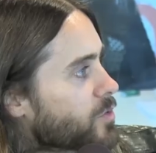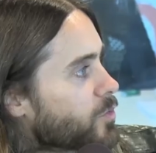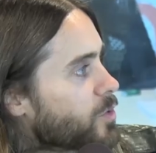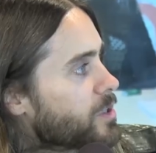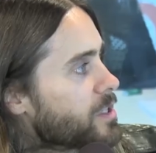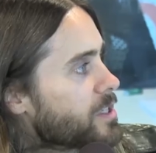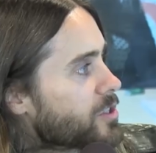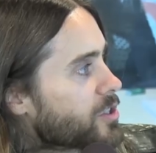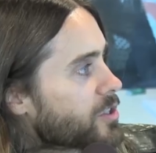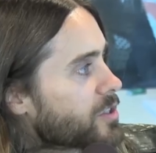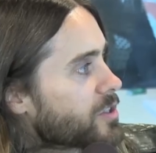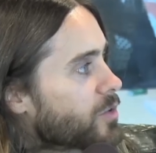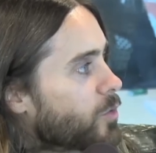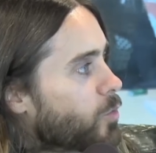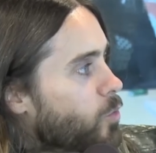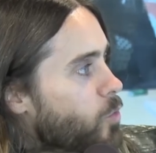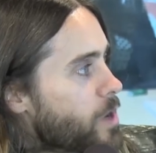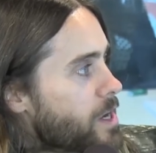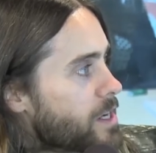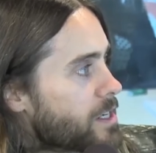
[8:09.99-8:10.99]
really just a
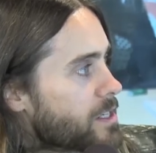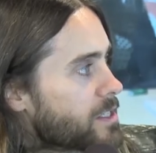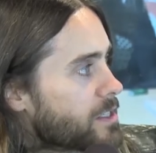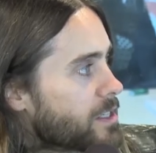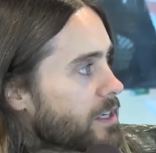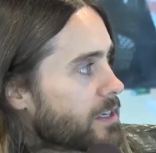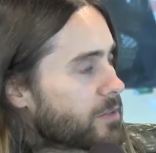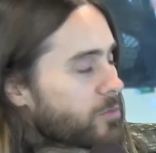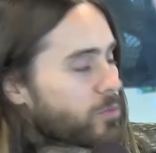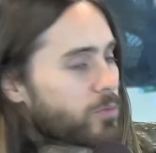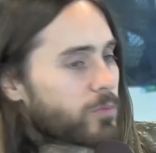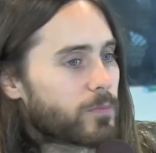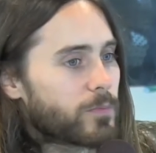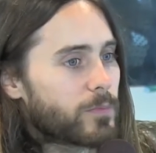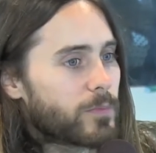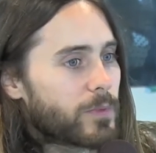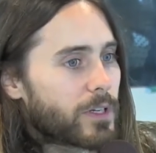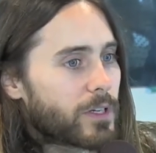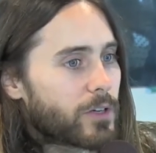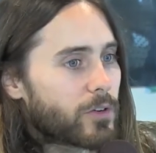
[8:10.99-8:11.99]
way to stay
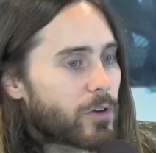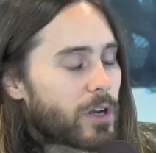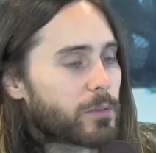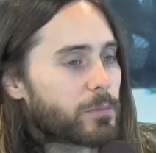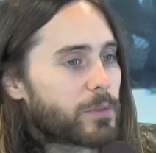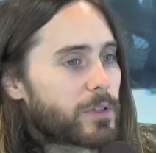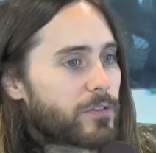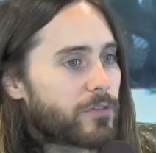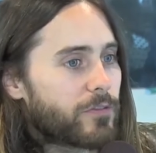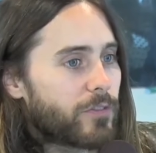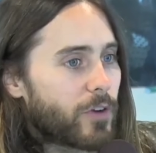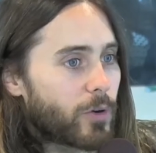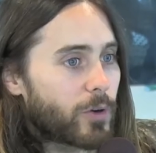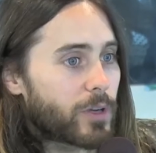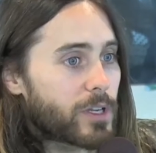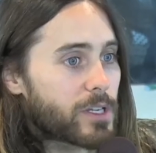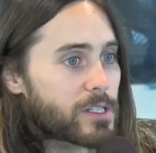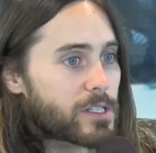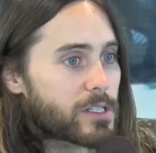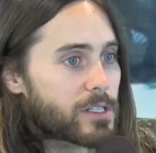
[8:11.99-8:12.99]
incredibly
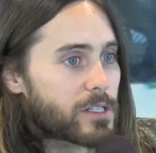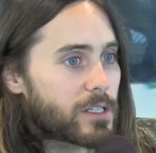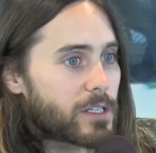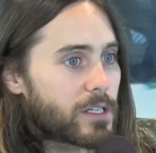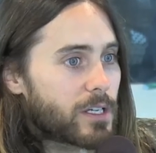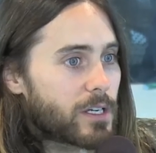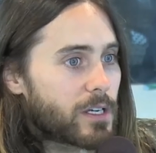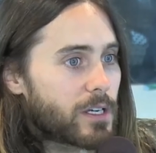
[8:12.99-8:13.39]
focused